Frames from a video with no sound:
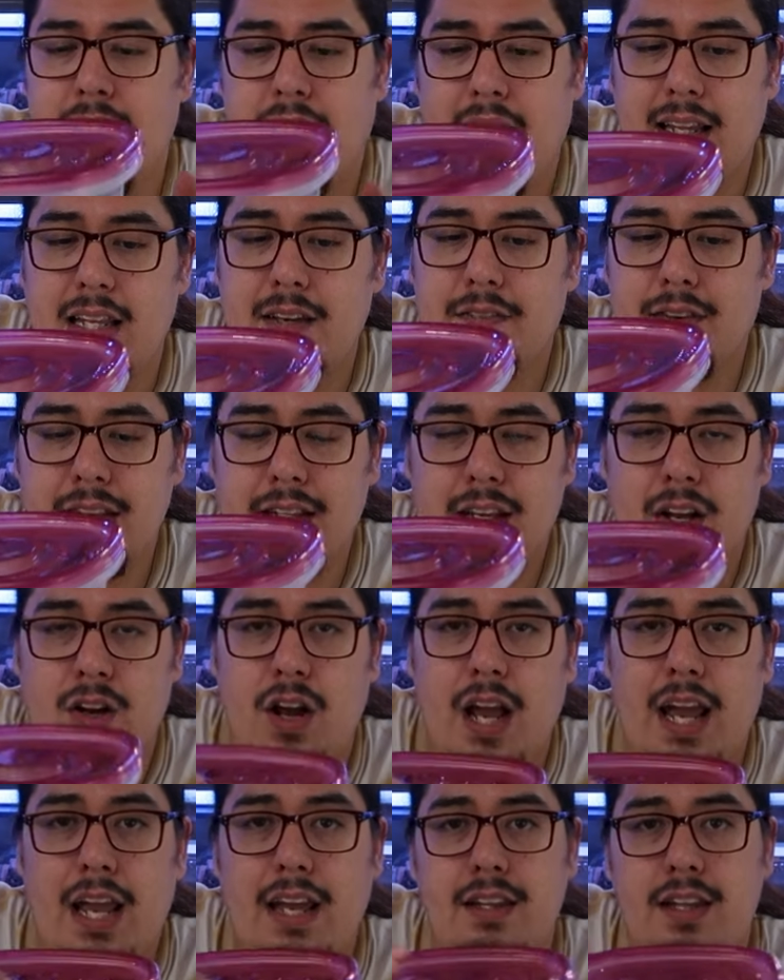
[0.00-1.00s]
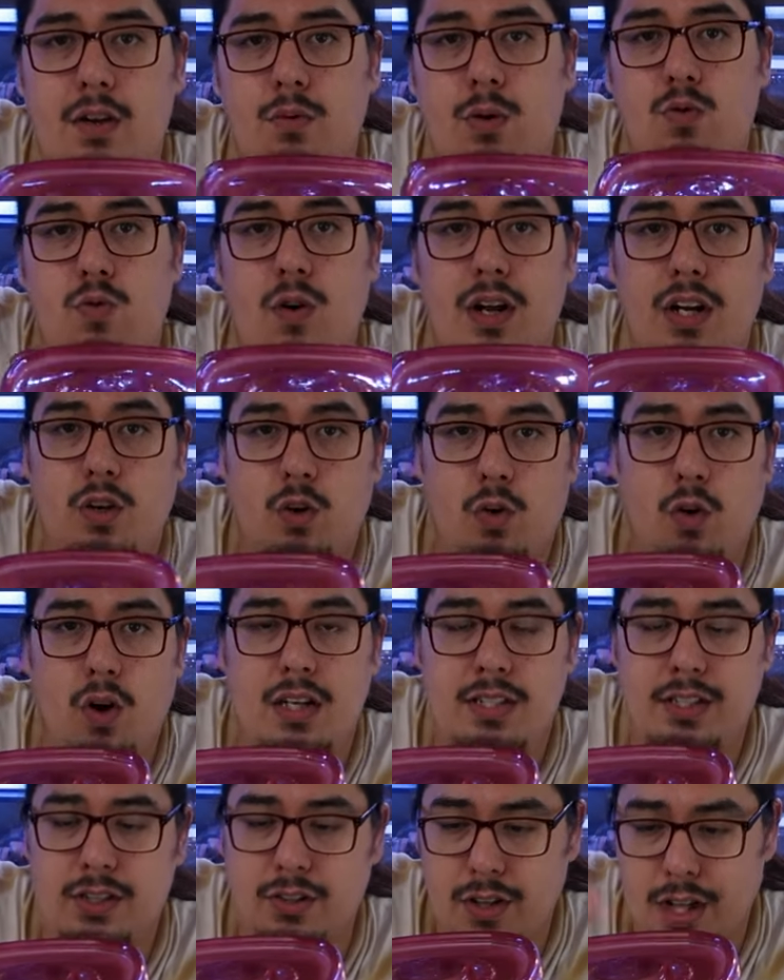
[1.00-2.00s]
I leave it in there and they will run
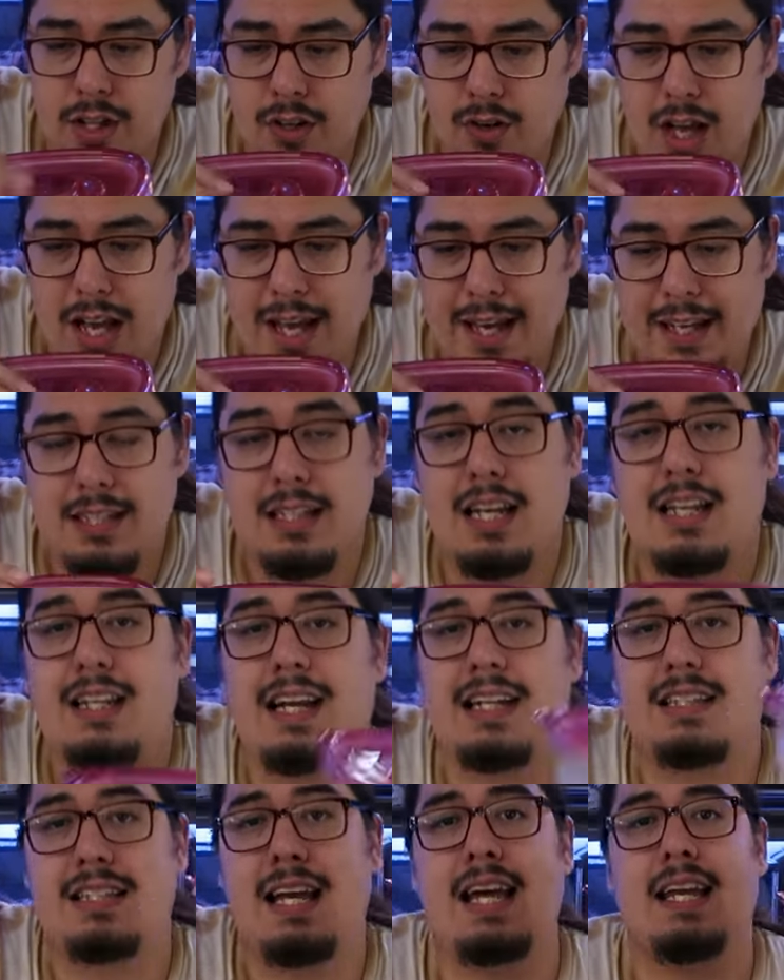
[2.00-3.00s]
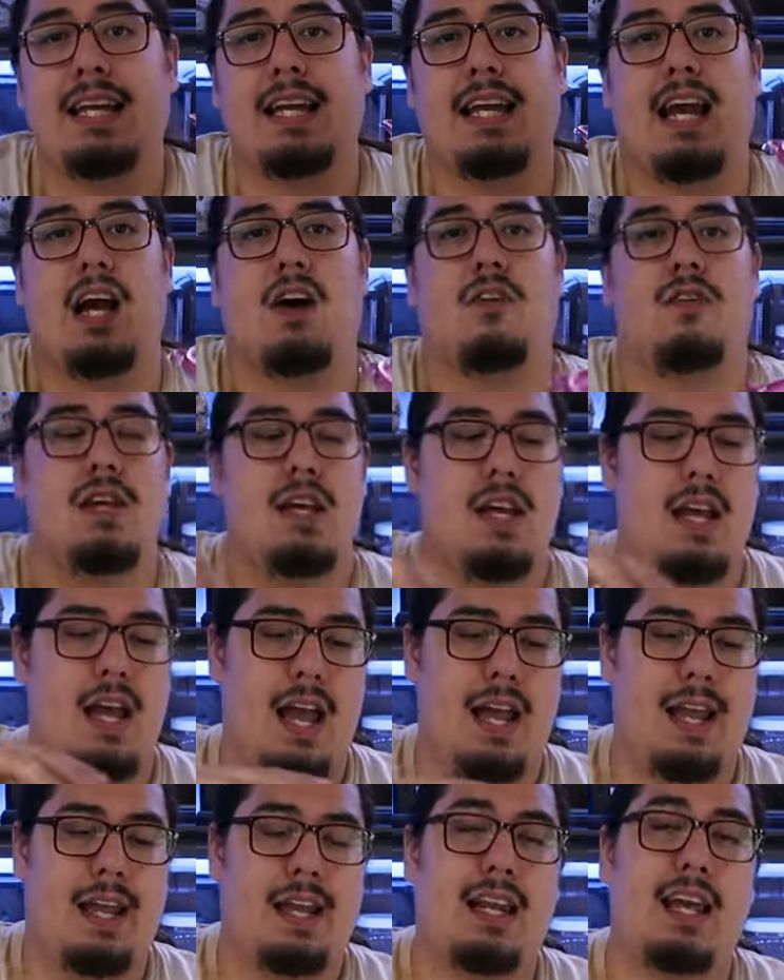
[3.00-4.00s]
across to lay their eggs, and then I take it out.
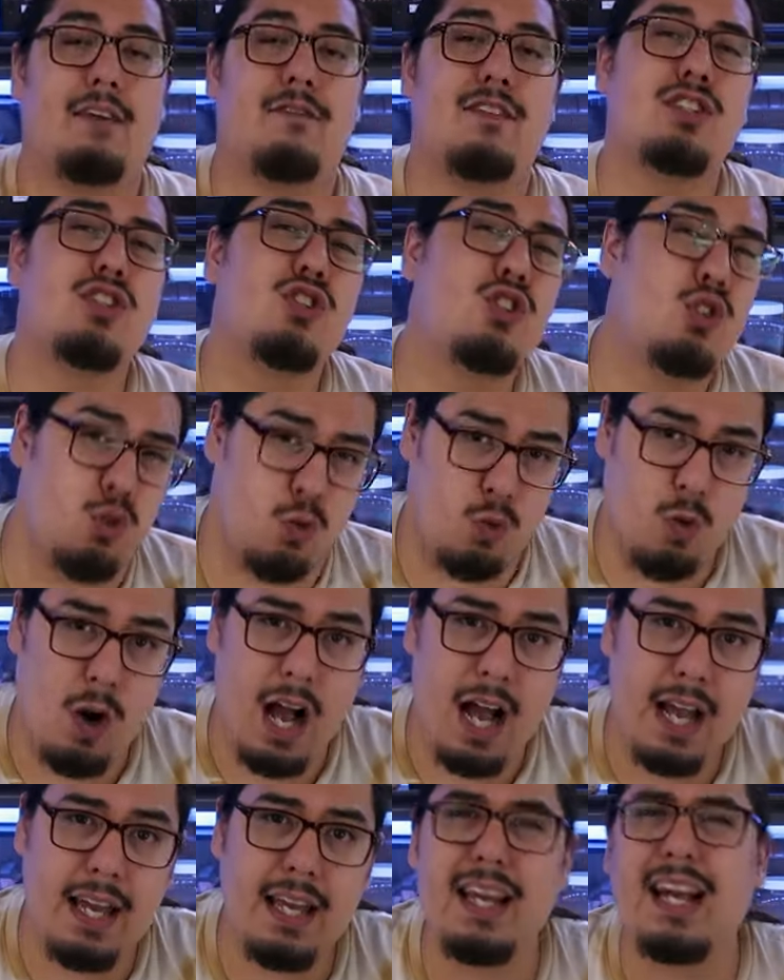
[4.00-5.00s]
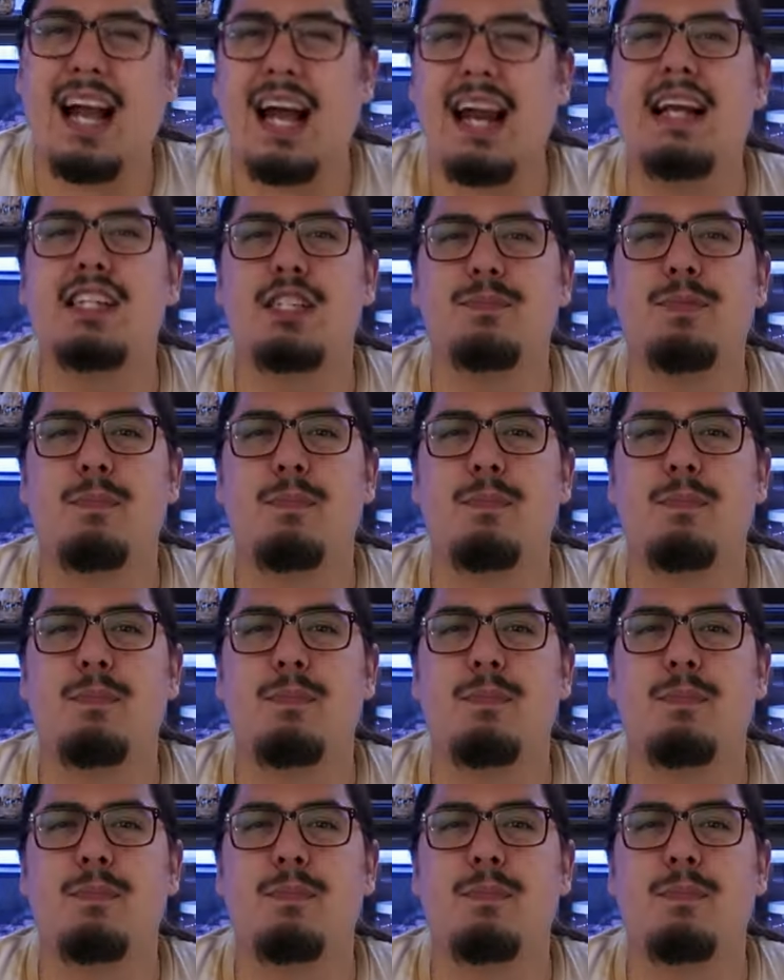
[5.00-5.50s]
And if it's dry, it kind of has